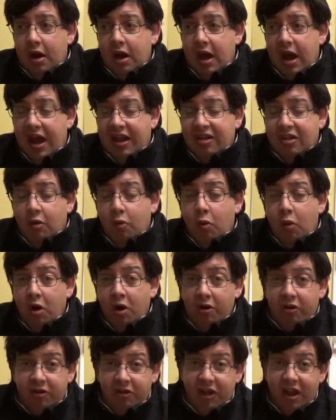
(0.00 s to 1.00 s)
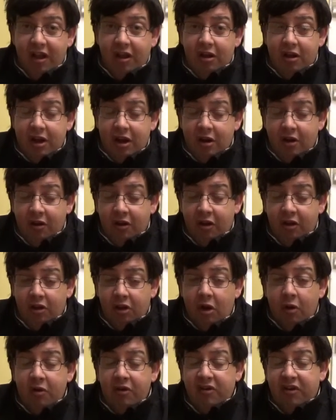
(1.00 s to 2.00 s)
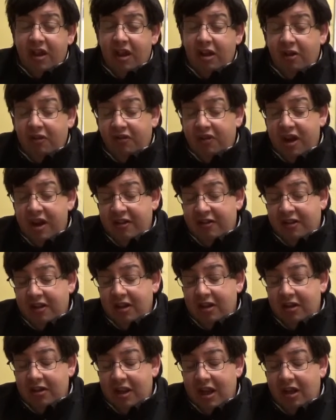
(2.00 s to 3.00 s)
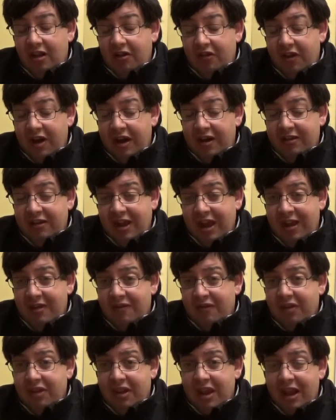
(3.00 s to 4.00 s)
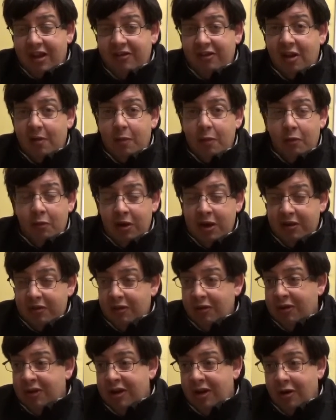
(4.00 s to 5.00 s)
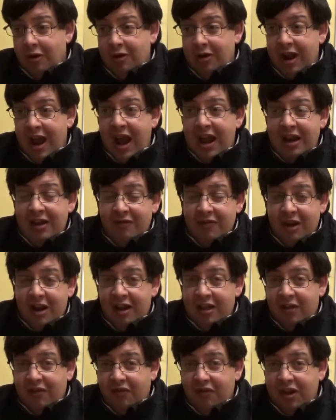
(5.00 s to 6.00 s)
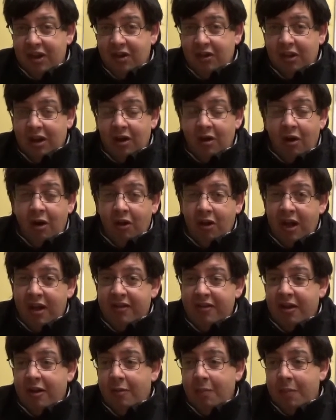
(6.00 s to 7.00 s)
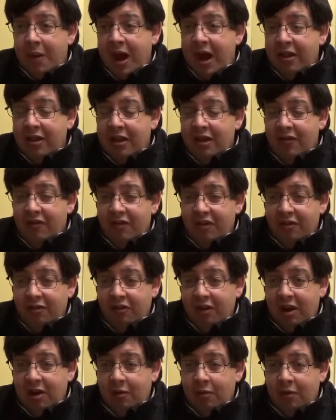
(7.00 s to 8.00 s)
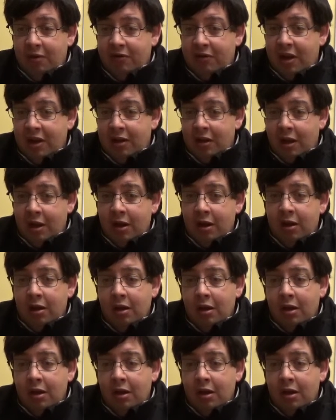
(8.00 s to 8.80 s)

at the worst, the lowest televised game for the next couple of weeks, or not even on the field at all. That's how bad the officiating was that night.